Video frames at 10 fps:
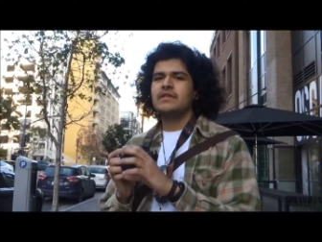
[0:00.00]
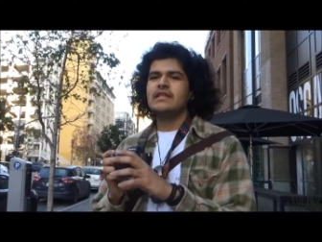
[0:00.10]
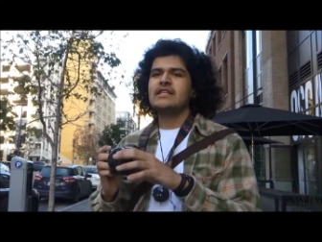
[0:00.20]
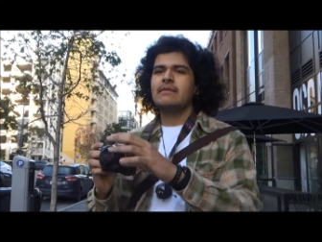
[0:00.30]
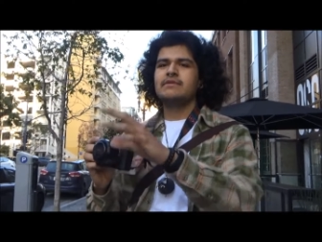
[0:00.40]
You
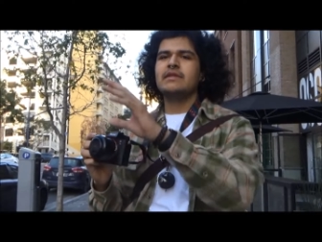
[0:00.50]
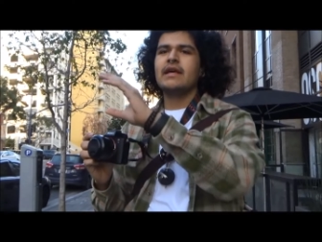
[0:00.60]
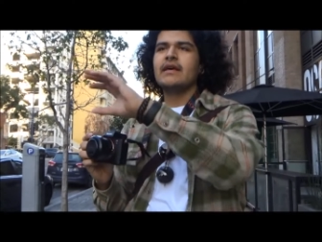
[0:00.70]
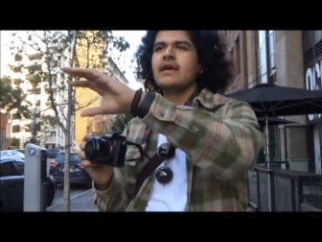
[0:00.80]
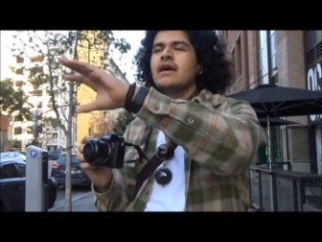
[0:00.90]
need time to
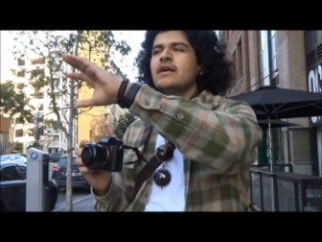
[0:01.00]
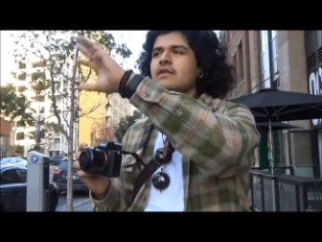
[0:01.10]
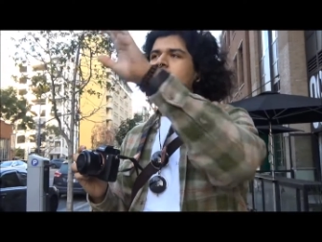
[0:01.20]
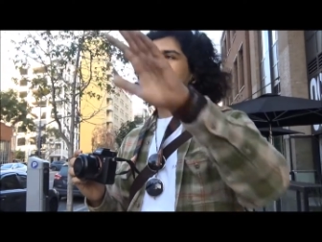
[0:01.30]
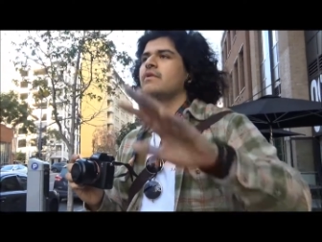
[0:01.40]
like
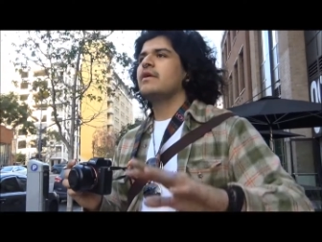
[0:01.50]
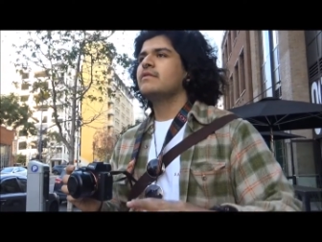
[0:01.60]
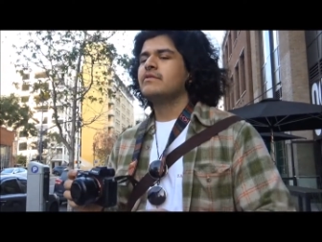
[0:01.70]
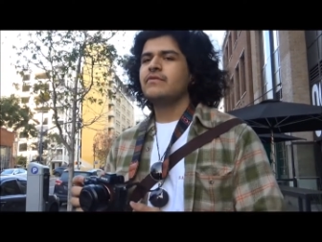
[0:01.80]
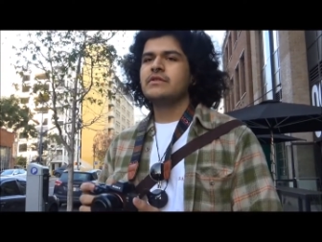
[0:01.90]
look
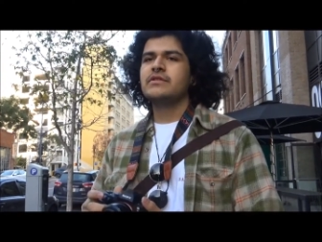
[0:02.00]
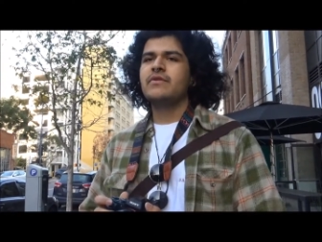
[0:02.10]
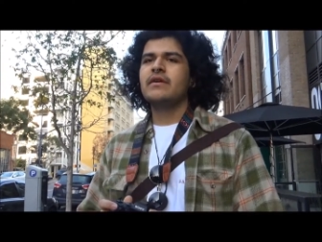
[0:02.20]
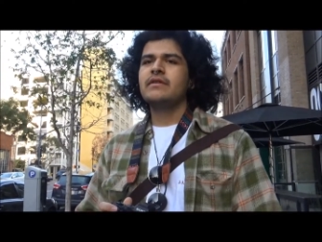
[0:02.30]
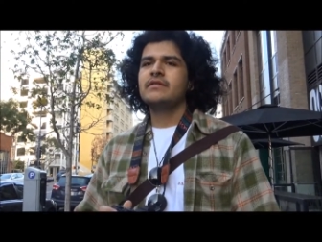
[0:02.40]
around for
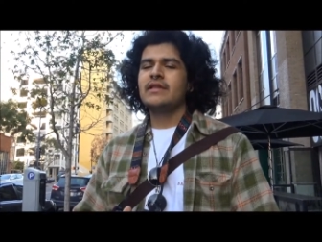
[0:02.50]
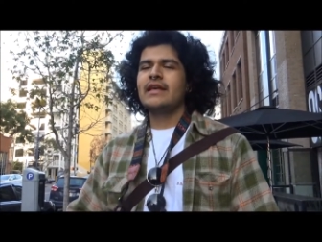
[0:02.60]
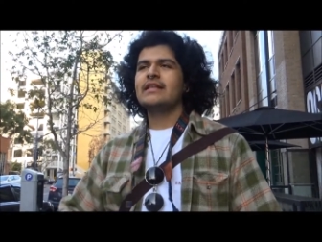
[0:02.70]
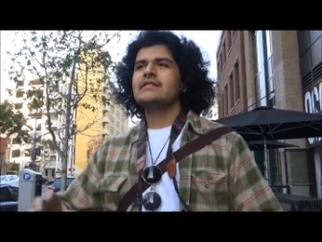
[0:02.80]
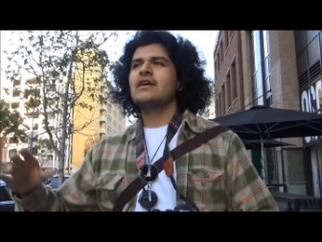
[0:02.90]
surrounding.
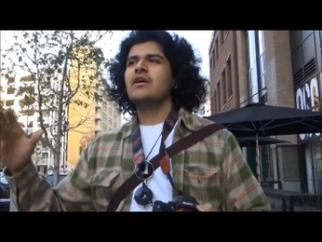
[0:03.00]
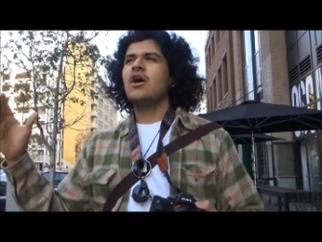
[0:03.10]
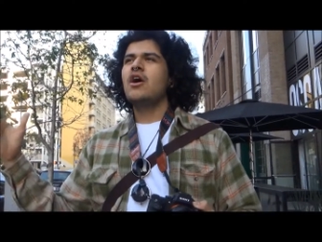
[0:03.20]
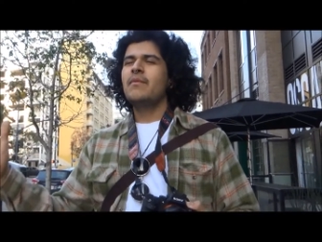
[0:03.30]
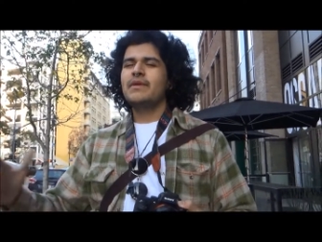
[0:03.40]
Like it's
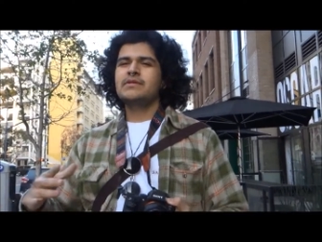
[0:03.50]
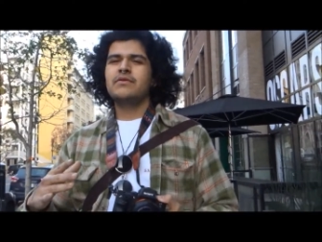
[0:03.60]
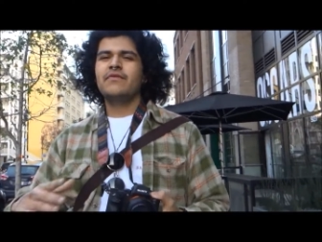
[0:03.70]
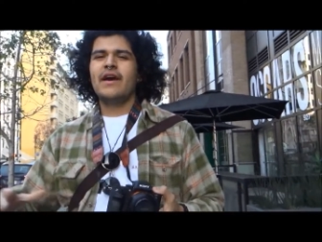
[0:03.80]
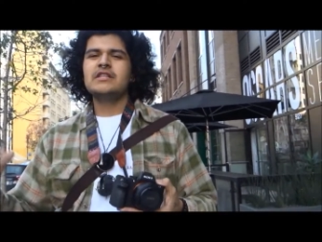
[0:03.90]
all happening
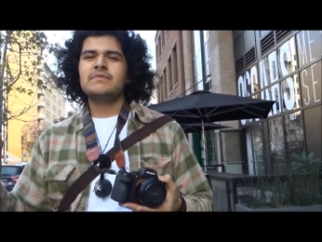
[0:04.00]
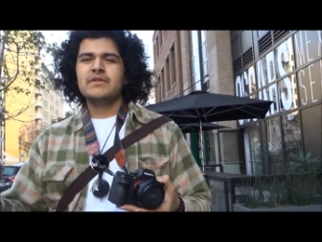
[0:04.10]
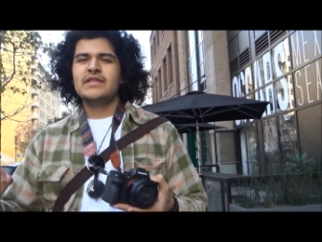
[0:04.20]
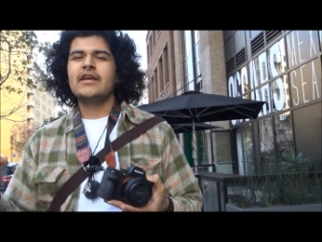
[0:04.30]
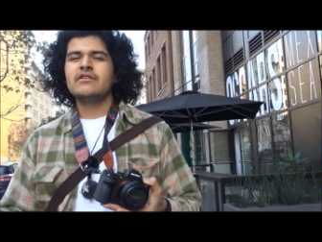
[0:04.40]
so fast, but
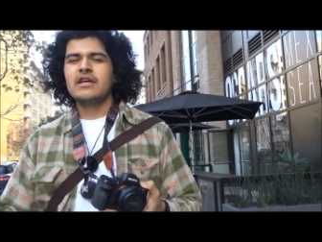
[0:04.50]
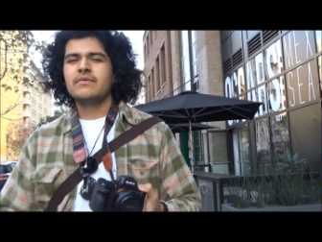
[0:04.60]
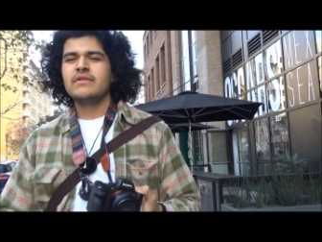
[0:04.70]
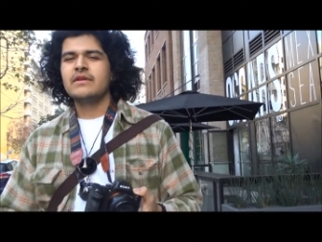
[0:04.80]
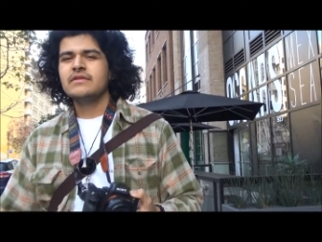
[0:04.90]
you take your time
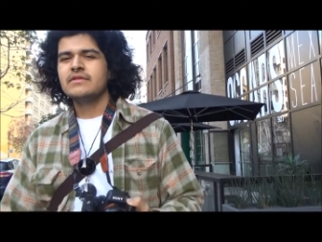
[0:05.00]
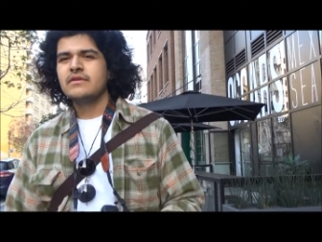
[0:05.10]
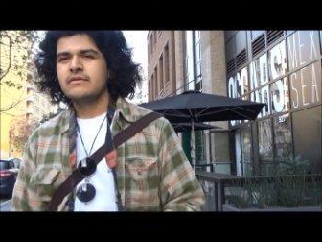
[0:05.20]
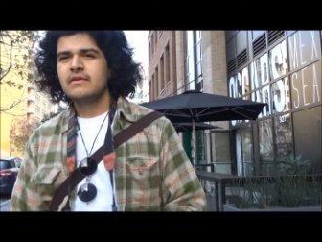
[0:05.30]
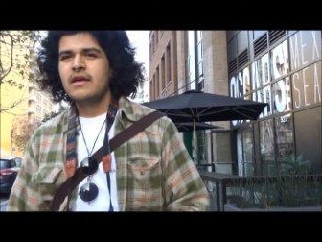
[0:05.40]
with it.
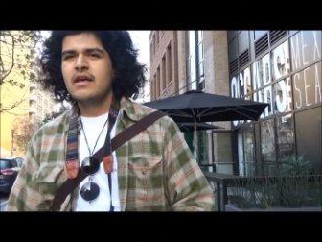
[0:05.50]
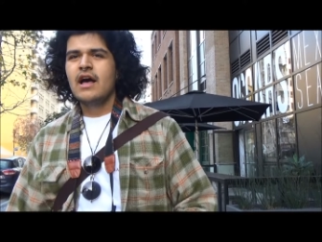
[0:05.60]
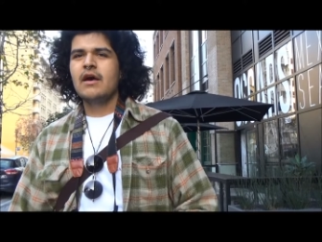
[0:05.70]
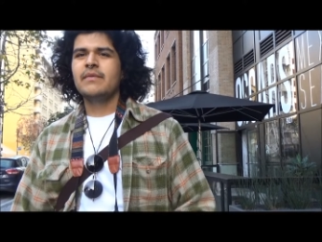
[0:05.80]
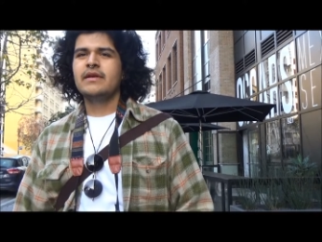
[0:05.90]
So
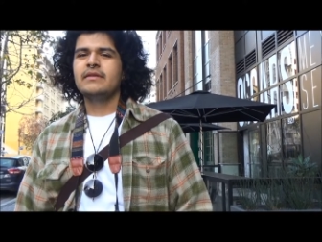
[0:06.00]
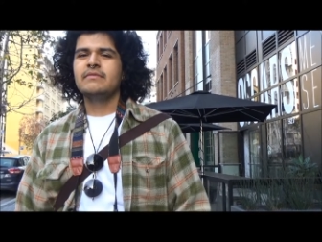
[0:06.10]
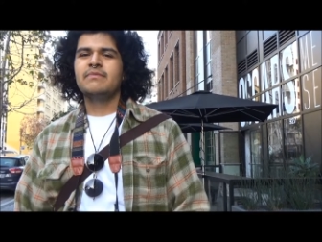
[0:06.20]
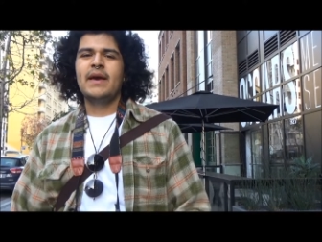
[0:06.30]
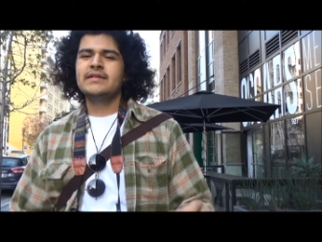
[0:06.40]
I mean,
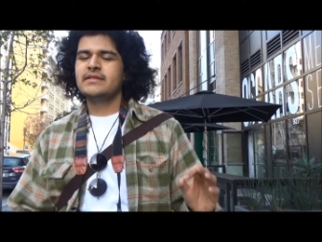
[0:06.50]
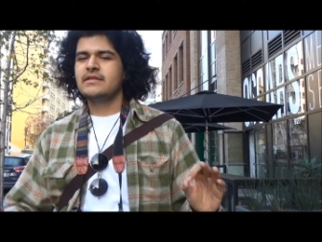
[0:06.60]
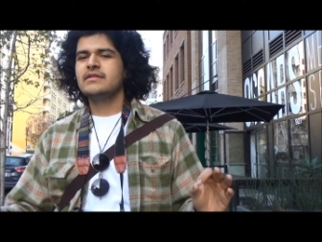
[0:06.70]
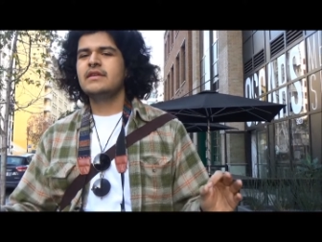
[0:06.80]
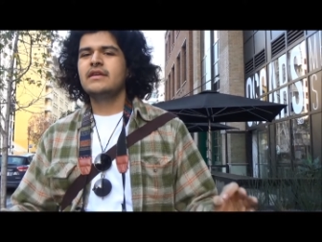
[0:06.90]
patience
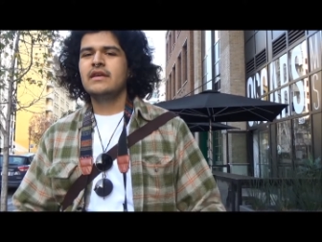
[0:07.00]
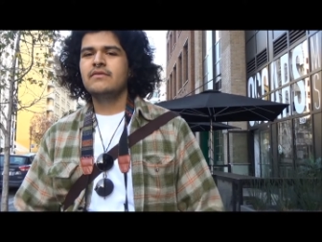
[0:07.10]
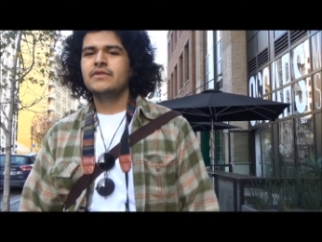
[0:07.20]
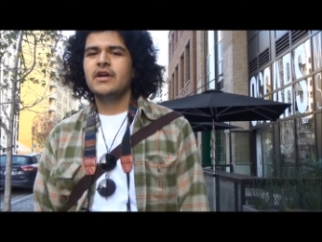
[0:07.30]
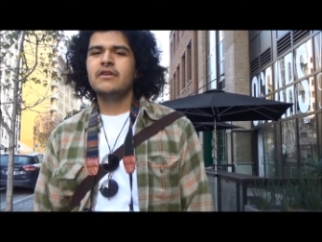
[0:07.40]
is key in
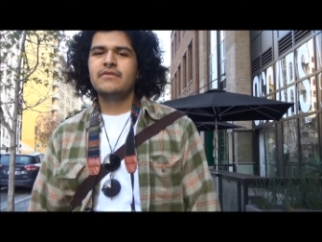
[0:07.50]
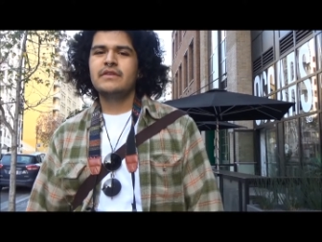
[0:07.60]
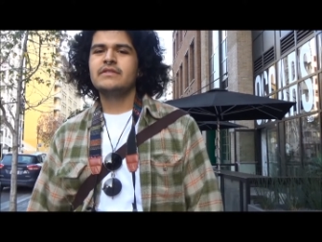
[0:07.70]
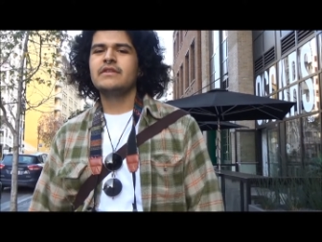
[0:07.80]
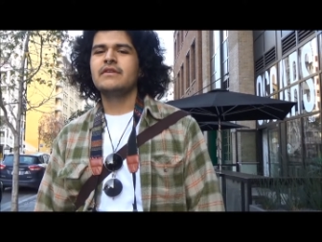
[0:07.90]

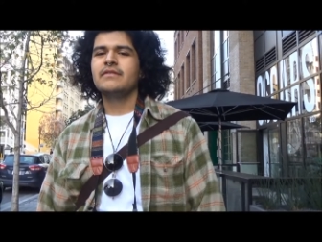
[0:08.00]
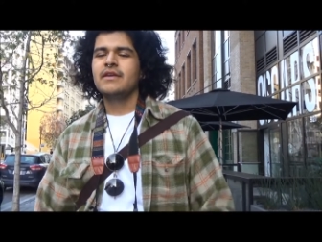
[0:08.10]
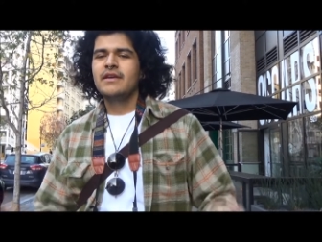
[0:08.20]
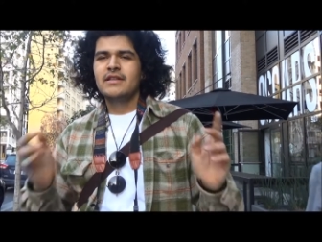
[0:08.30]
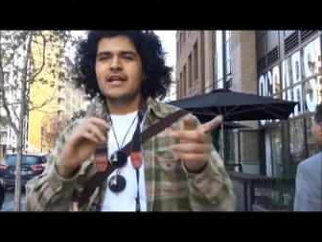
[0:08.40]
photography. So
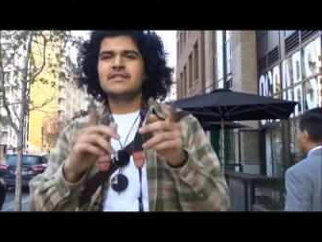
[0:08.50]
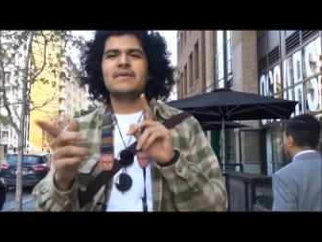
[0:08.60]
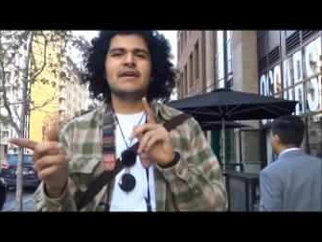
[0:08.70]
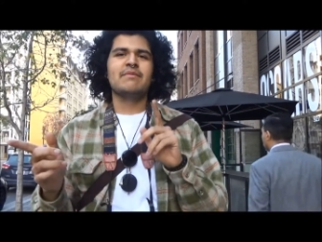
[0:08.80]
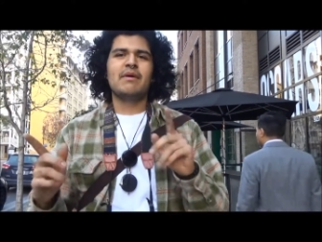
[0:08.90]
that's
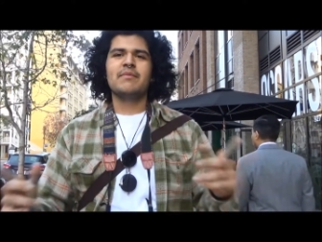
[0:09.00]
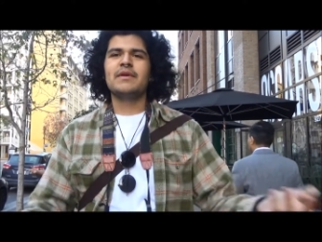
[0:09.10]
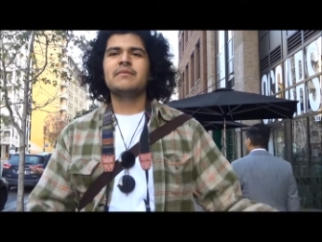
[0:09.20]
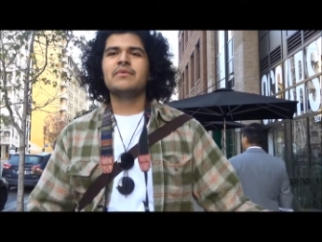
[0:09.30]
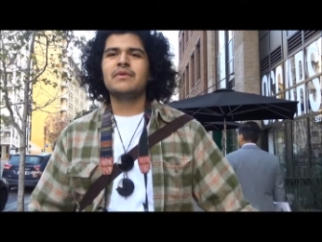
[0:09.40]
probably my
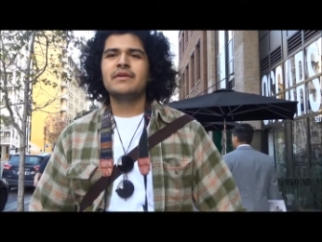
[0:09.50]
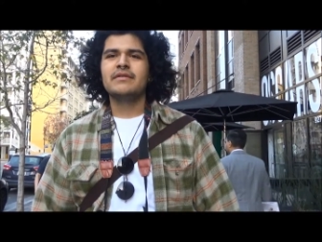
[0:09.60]
number one.